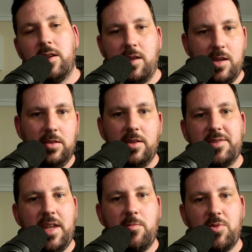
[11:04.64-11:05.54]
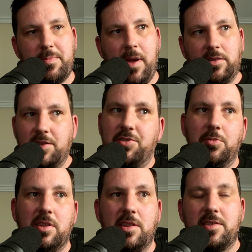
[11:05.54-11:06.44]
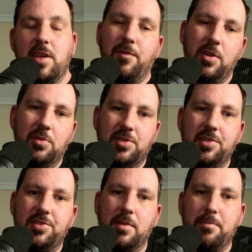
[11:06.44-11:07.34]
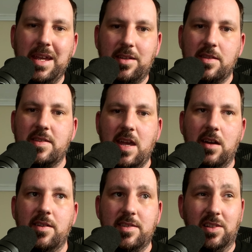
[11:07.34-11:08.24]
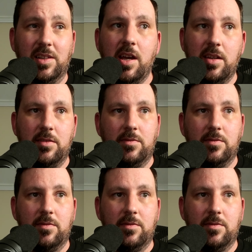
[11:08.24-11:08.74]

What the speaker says: In the same respect as doing this, if you wanted to bake this out as a LUT,